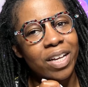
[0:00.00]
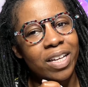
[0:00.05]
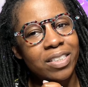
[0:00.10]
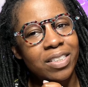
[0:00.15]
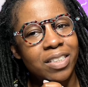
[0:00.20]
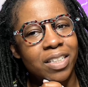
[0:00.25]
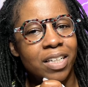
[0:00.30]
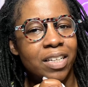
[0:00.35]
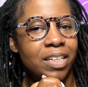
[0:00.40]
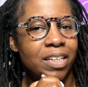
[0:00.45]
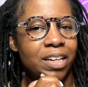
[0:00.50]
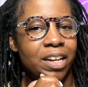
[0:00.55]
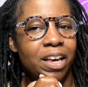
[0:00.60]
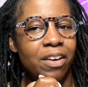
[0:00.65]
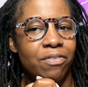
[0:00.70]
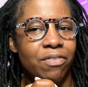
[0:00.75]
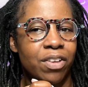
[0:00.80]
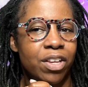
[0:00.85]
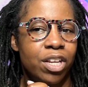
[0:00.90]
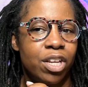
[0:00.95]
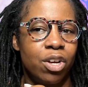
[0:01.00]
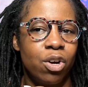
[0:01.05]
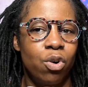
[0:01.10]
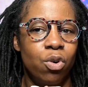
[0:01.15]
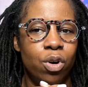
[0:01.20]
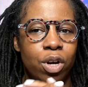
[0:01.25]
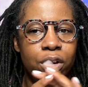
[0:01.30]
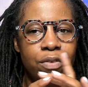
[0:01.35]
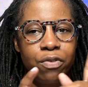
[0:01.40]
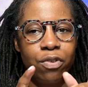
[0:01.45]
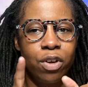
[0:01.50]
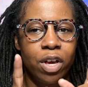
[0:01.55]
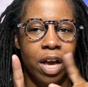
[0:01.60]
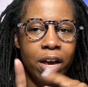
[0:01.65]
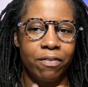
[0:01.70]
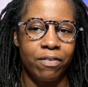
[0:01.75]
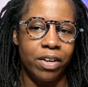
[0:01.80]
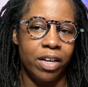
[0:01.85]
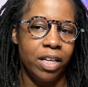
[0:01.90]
that's the end of that video. If you have